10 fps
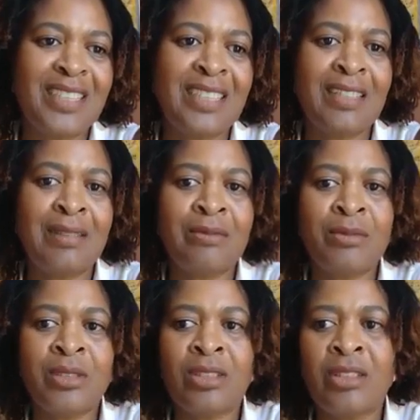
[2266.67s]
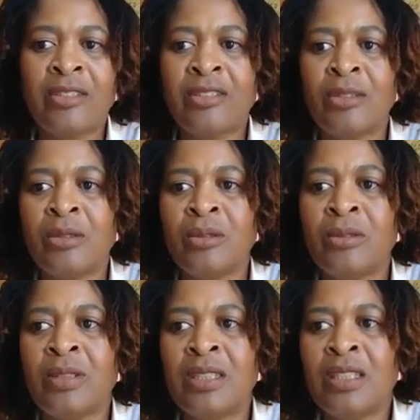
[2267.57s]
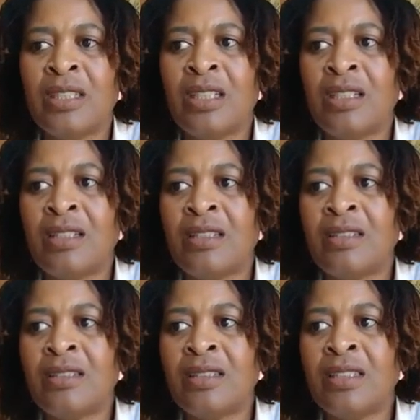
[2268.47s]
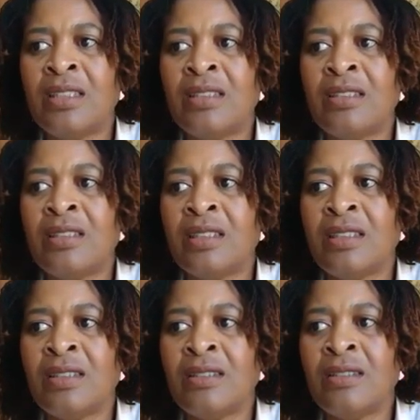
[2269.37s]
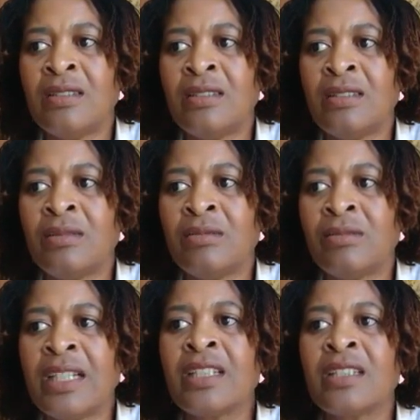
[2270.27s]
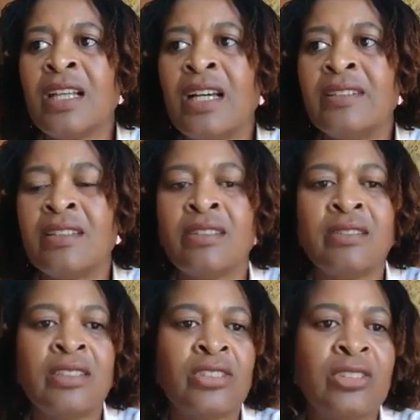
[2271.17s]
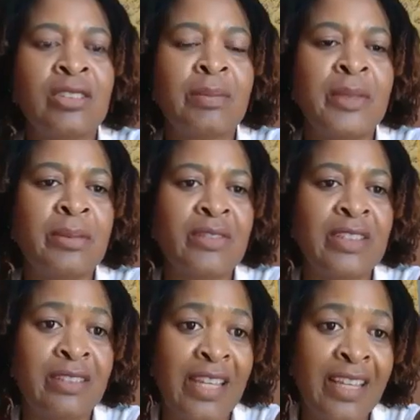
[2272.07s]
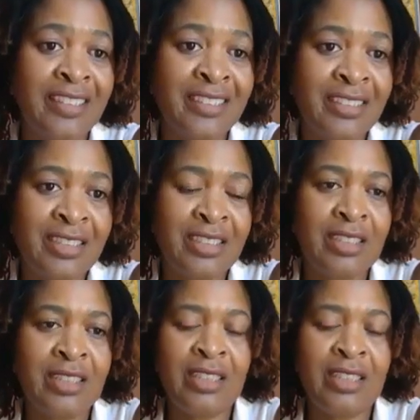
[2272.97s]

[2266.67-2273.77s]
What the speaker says: We're also in recognizing our Indigenous people of this land. Yeah.